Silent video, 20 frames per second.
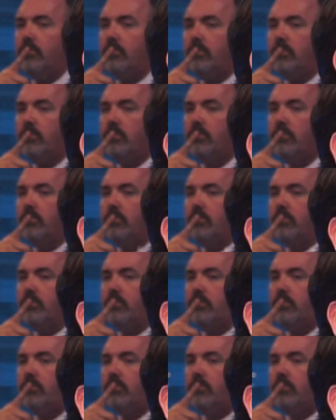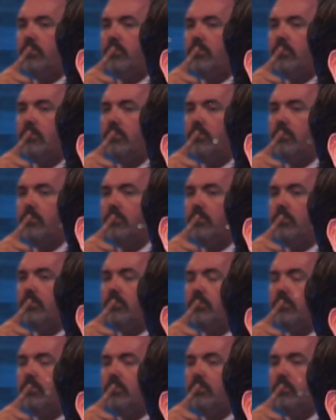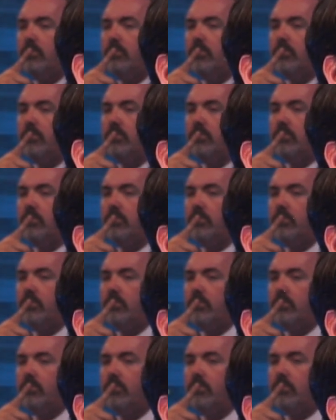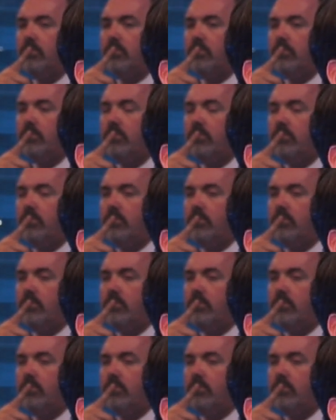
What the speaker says: The person shown says nothing.